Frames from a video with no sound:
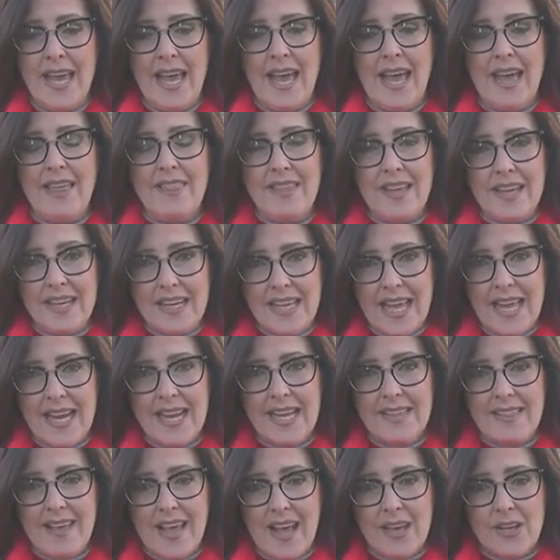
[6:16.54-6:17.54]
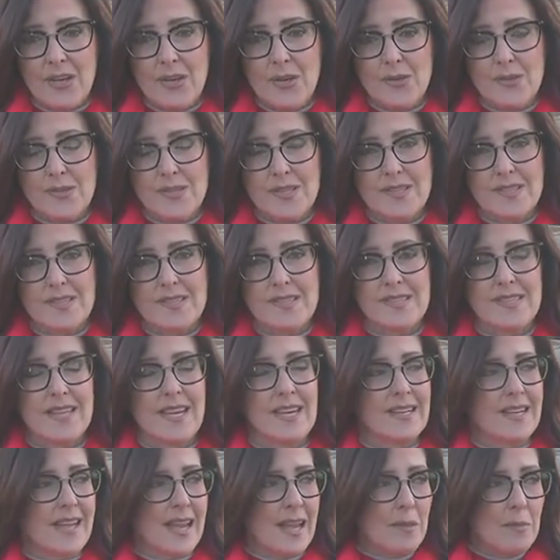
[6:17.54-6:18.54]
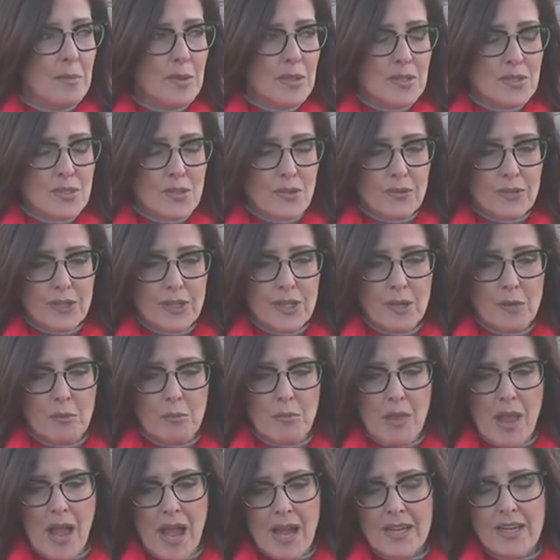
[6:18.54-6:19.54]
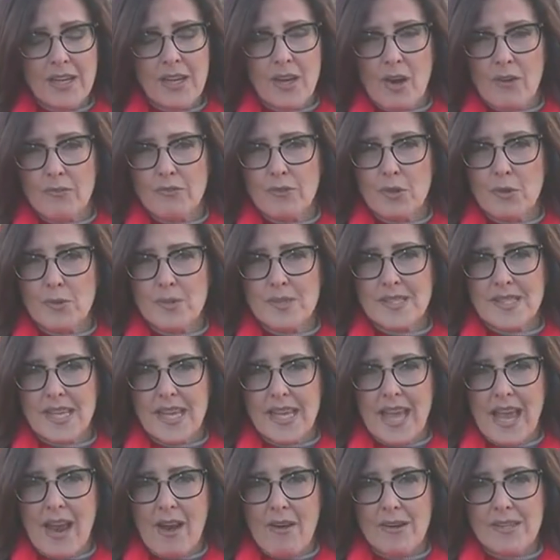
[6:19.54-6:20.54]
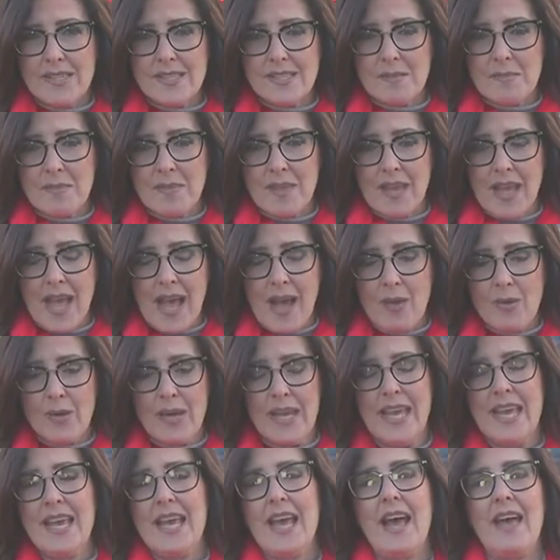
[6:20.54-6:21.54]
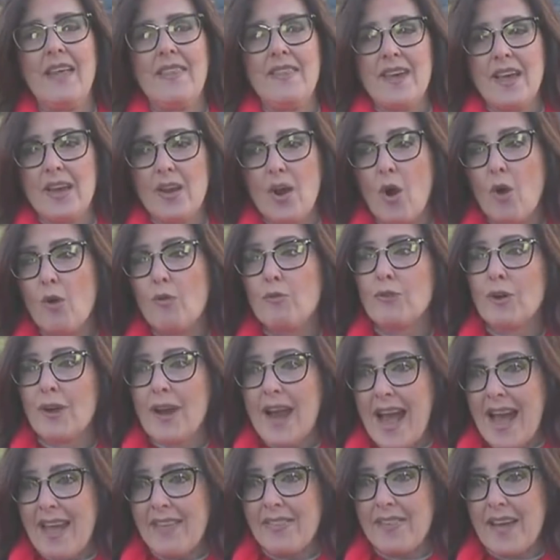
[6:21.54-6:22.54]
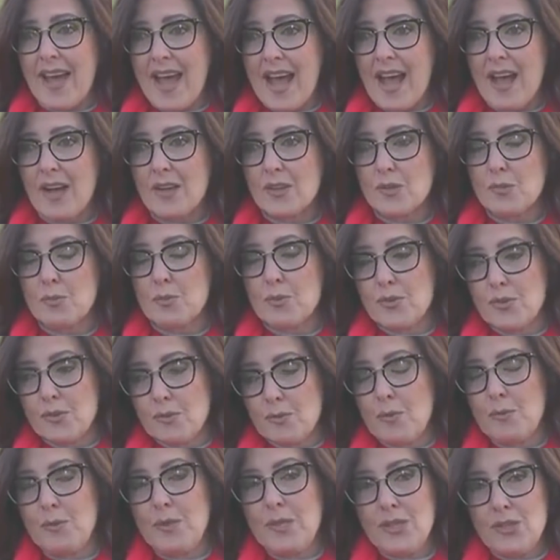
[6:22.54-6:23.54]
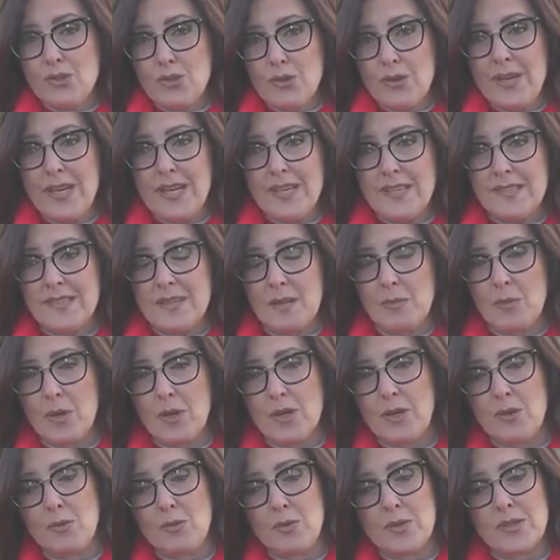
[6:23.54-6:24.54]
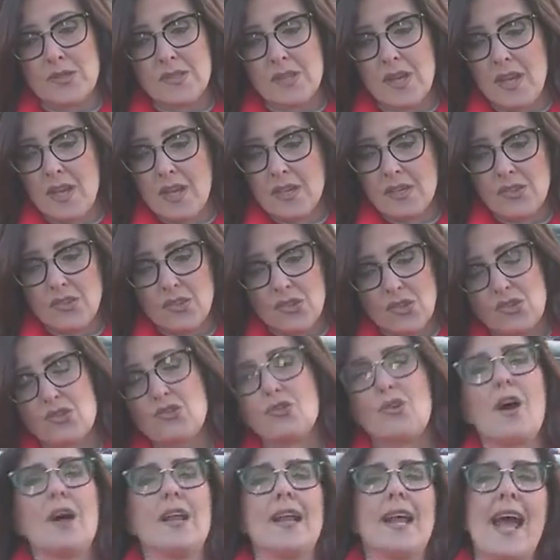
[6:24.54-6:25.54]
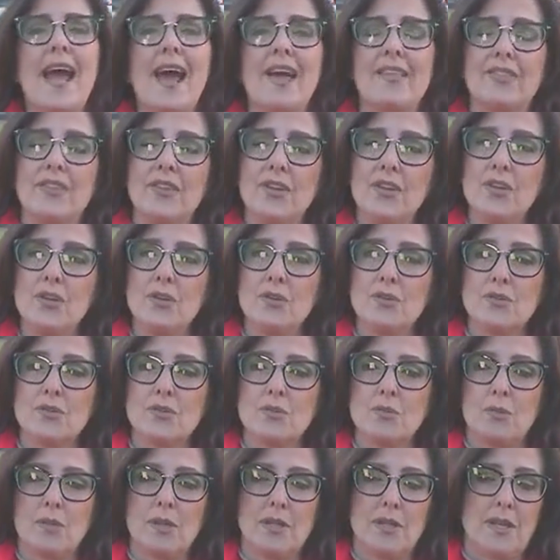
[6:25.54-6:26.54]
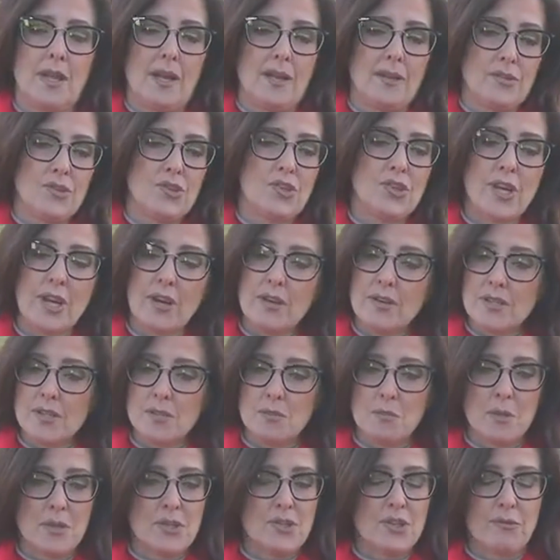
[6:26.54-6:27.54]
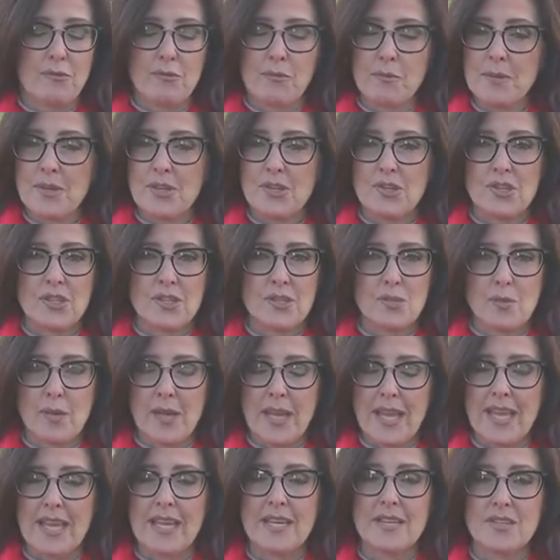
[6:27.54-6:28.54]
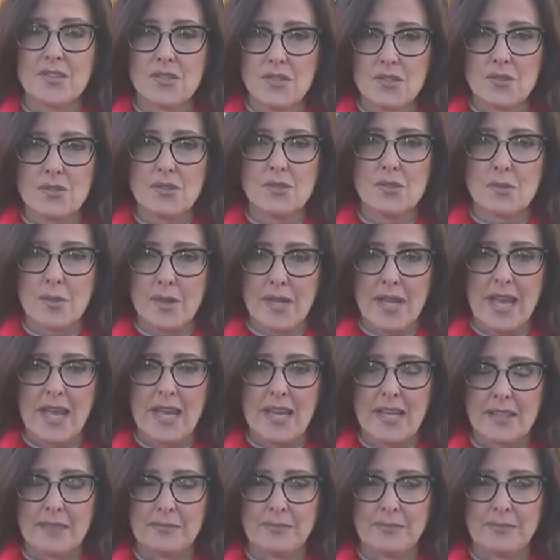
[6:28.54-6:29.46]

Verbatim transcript: and then getting that news. As I said, an ambulance over here blocking our view as they carried something out, and then over at the house, presumably treating someone who was distraught at the news. We'll uh, share as much information as we can as soon as we get it.